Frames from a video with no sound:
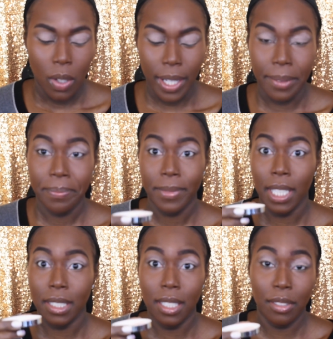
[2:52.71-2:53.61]
okay,
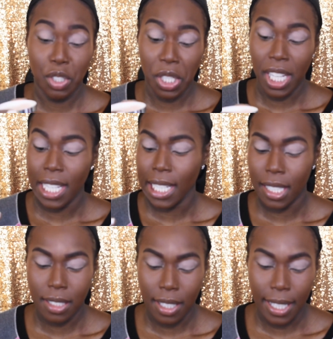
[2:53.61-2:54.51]
that's enough shaking
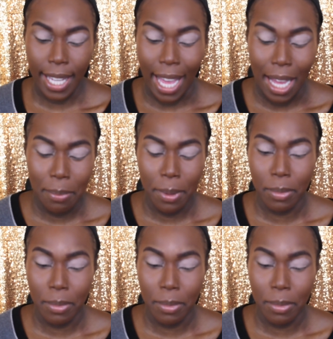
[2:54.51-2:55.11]
into the cap.